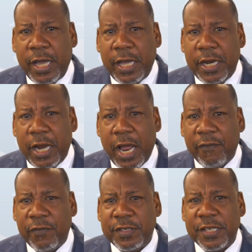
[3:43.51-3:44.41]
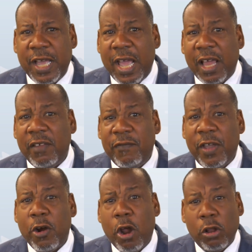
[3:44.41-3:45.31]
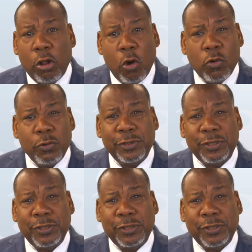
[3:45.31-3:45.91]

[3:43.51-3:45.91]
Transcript: in an effort to elevate our local,